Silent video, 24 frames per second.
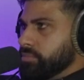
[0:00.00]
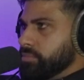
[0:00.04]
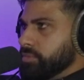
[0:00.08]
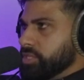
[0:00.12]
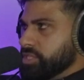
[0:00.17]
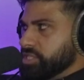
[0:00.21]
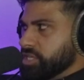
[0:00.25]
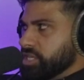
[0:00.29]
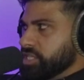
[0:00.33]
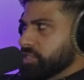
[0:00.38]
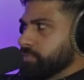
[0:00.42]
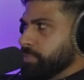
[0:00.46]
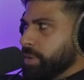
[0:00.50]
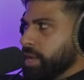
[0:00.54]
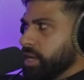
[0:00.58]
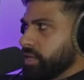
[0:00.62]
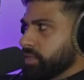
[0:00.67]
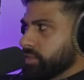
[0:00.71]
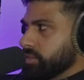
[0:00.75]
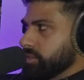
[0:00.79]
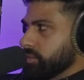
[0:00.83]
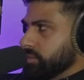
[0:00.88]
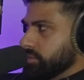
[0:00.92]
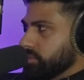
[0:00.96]

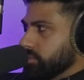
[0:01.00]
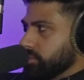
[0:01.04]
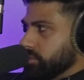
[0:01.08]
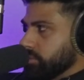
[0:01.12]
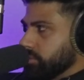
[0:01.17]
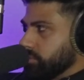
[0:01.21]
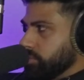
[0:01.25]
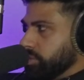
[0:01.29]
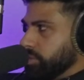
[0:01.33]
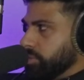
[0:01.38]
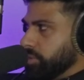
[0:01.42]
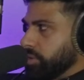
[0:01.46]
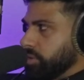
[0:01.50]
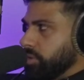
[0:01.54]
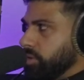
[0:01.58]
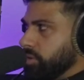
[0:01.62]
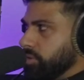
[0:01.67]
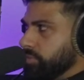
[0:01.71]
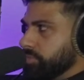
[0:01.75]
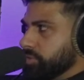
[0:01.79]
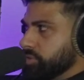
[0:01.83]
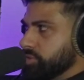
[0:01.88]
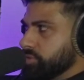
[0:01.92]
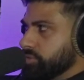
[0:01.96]
suspect, what do you want to call
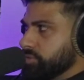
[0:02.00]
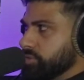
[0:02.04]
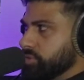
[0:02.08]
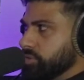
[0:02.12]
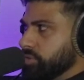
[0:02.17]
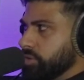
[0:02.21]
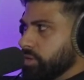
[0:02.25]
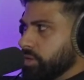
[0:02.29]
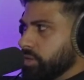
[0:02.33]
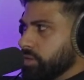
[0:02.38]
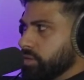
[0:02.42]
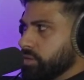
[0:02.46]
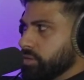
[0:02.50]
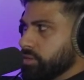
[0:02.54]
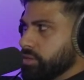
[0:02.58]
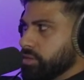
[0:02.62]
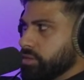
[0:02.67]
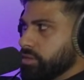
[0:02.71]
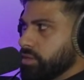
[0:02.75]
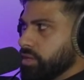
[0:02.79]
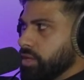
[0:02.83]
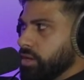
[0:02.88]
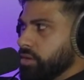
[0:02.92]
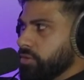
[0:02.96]
him? The shooter?
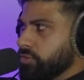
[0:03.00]
I don't